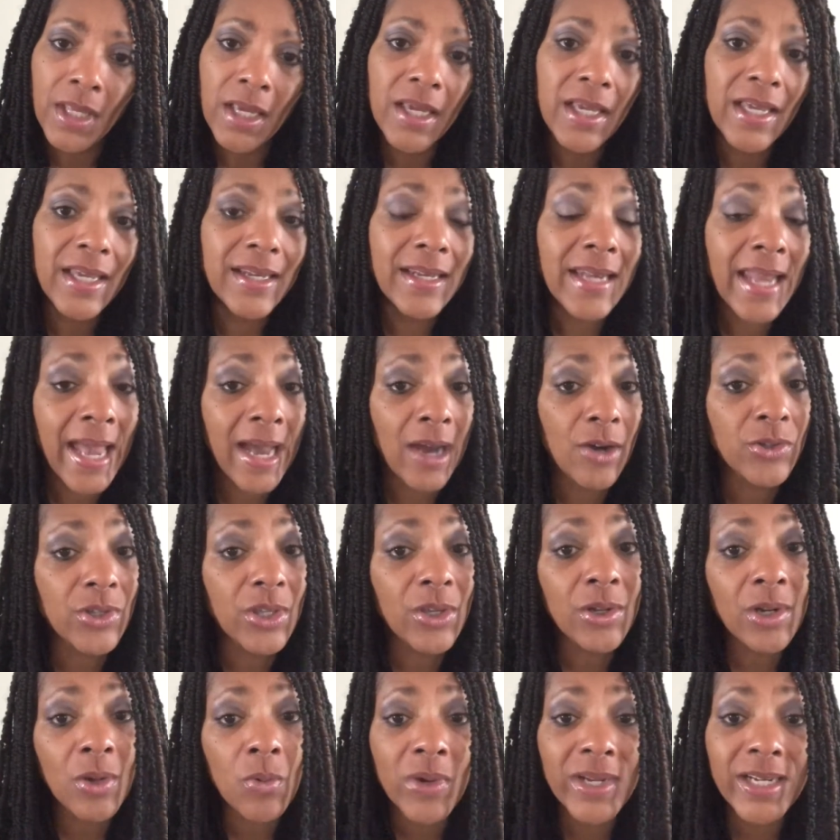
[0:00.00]
Now,
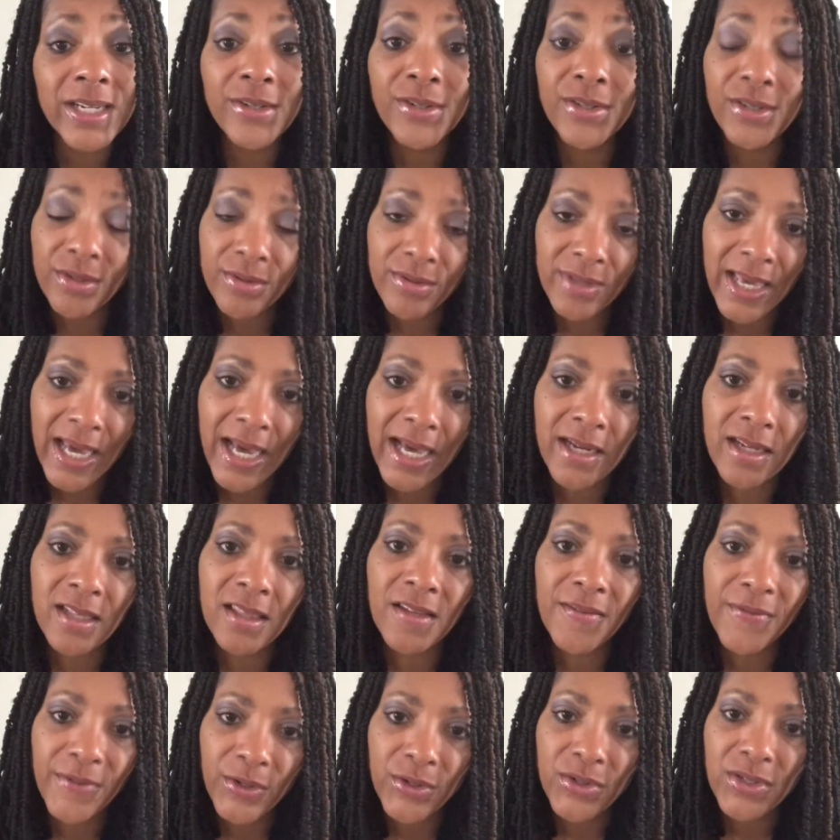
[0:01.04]
you don't want to do that in
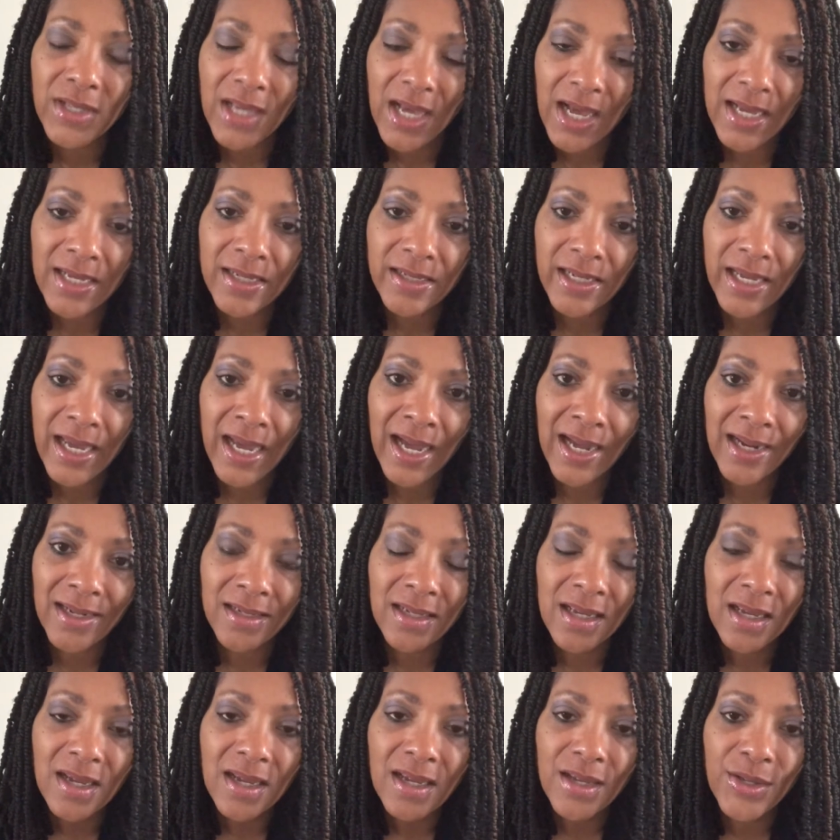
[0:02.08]
the first contact.
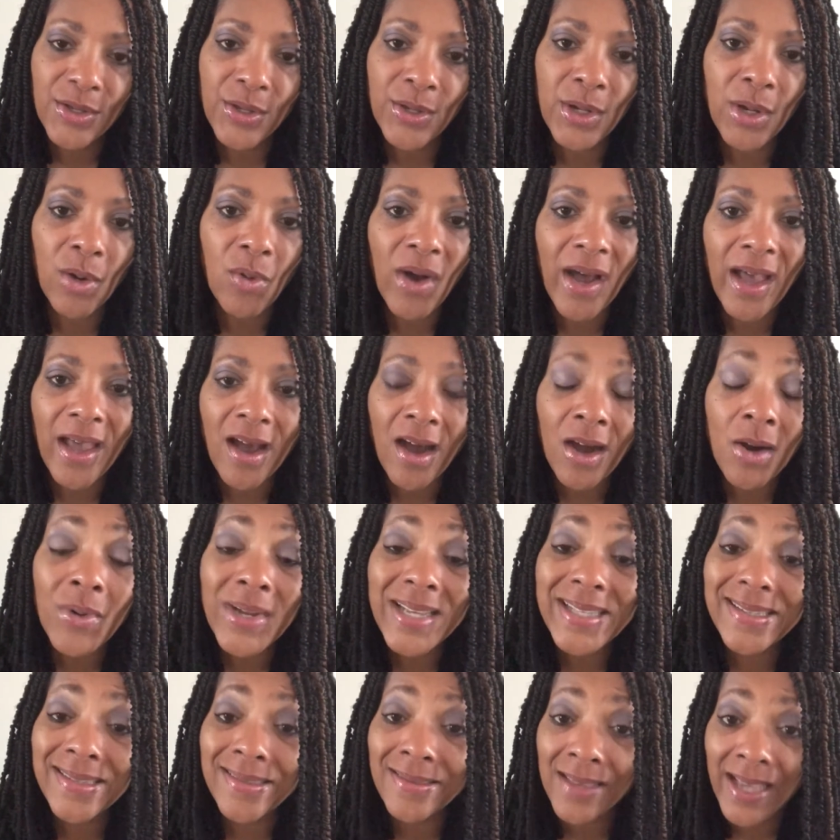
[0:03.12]
I
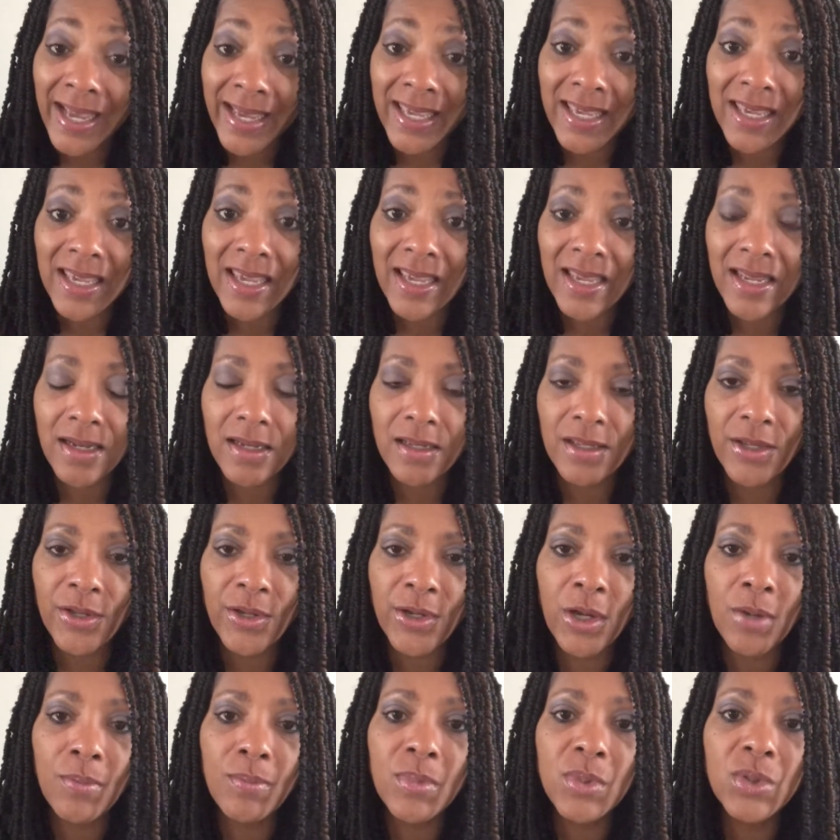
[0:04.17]
always liken,
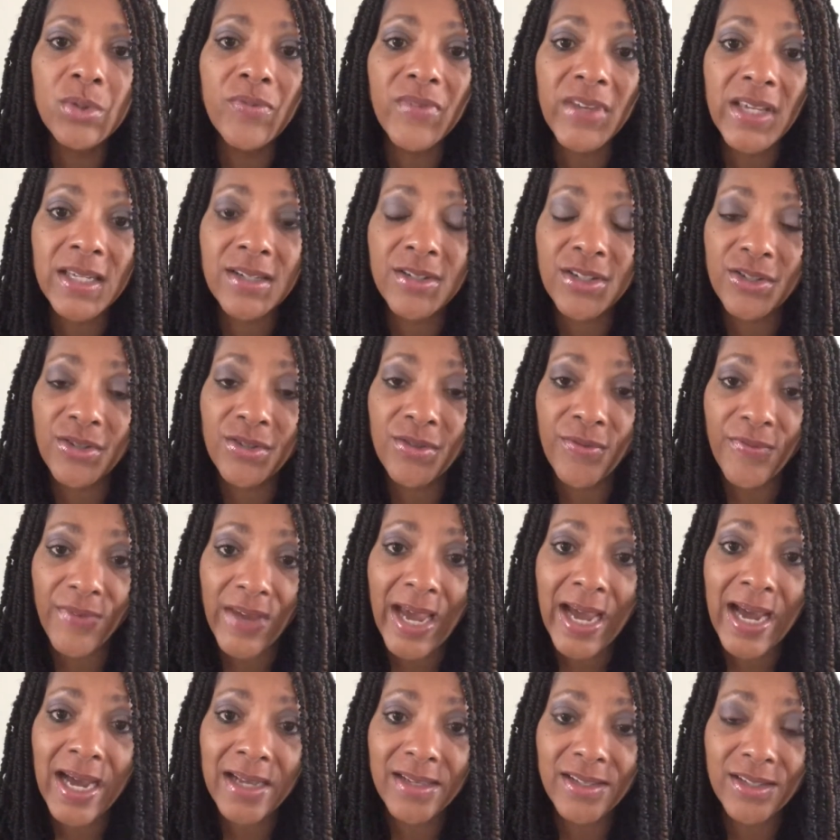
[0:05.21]
moving too
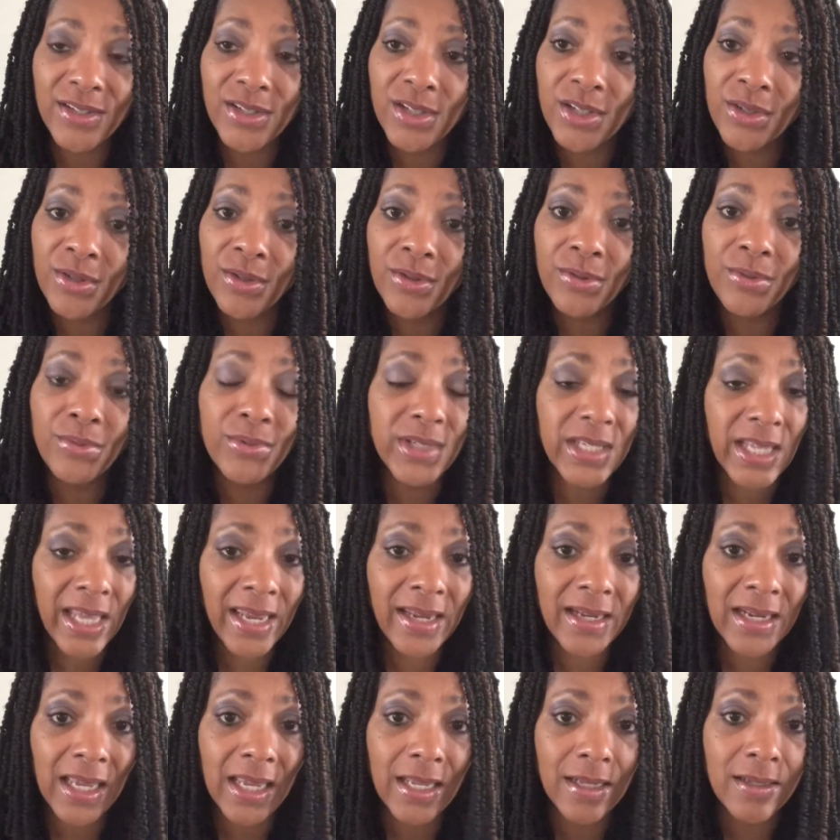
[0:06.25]
fast to
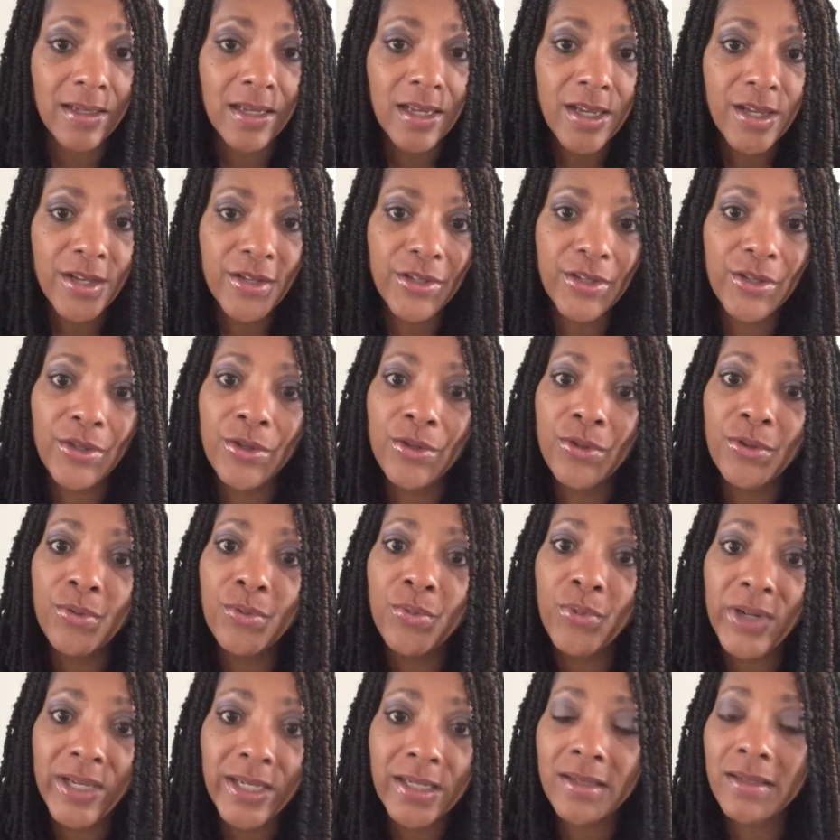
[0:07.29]
dating. You
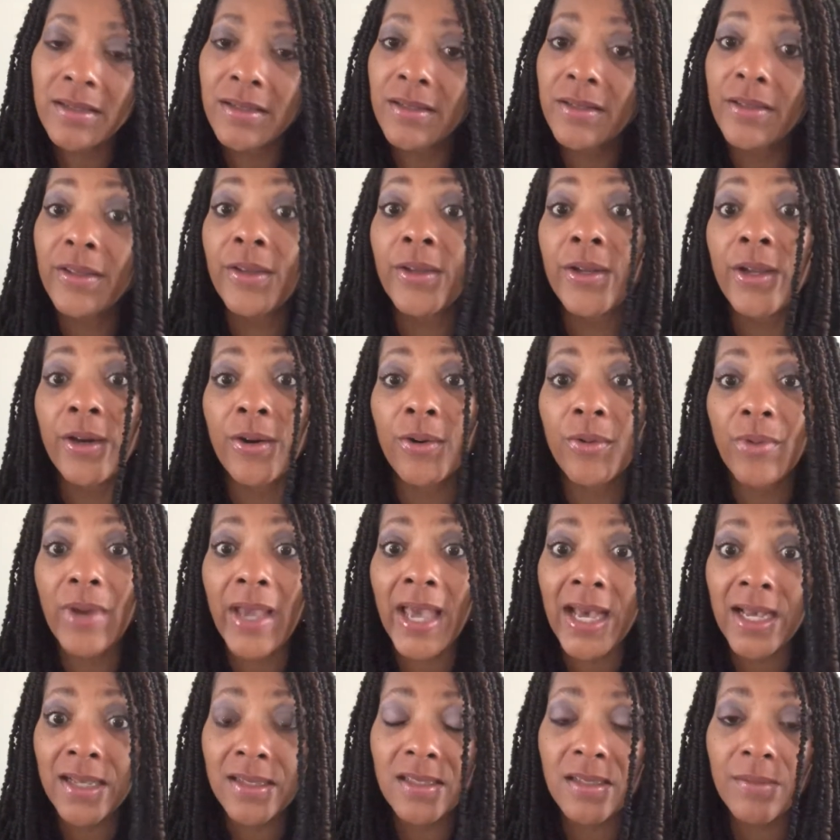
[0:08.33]
wouldn't,
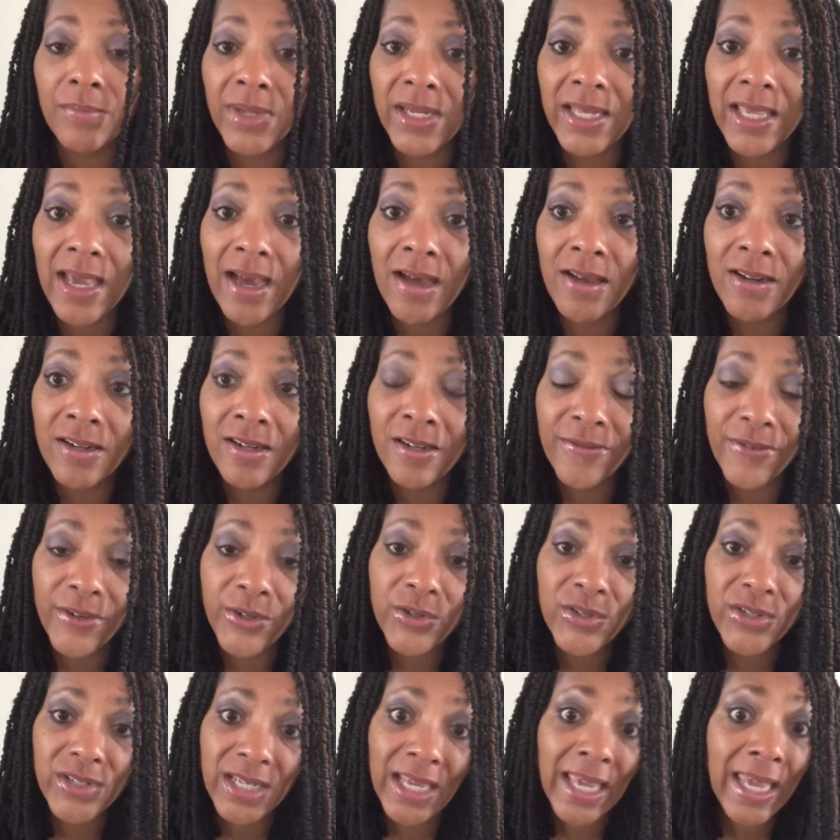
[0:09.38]
ask somebody out on a
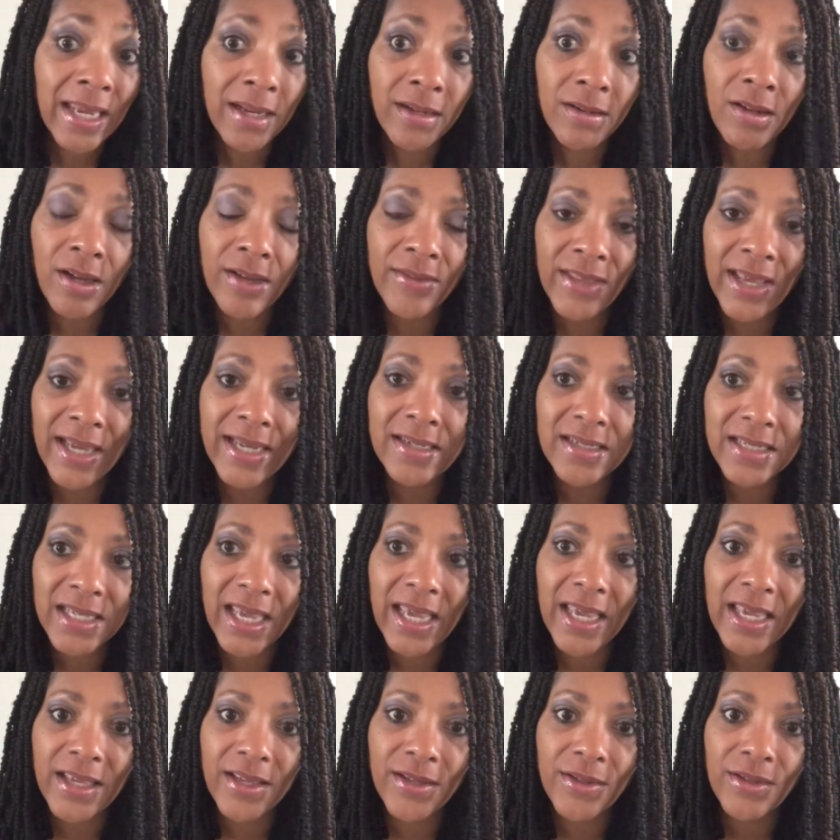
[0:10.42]
first date, and on that
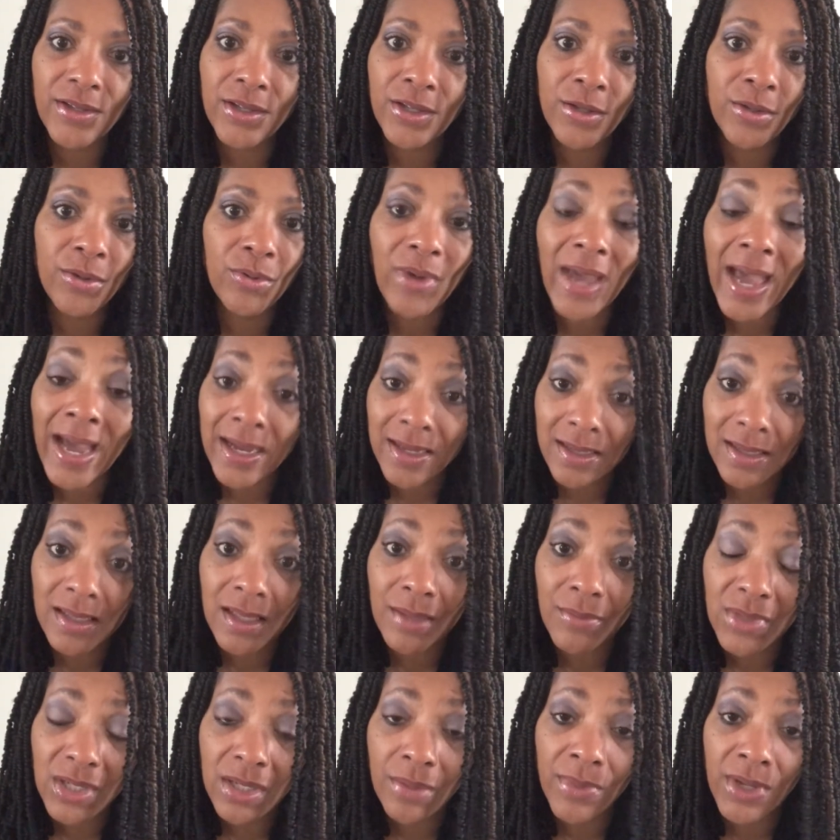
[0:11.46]
date, you ask
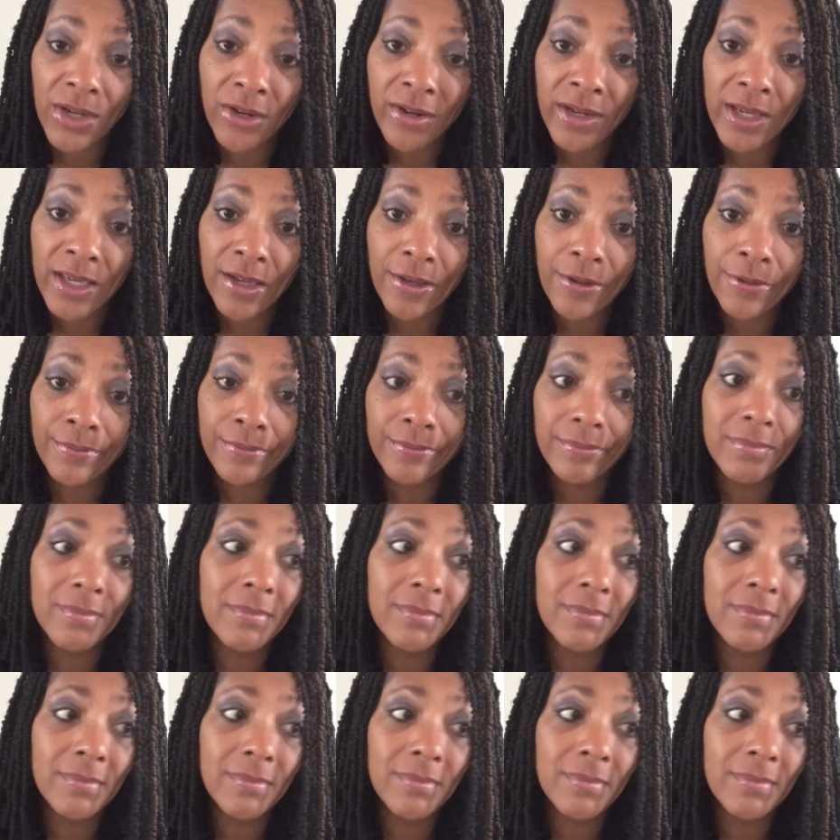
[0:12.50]
them to marry you.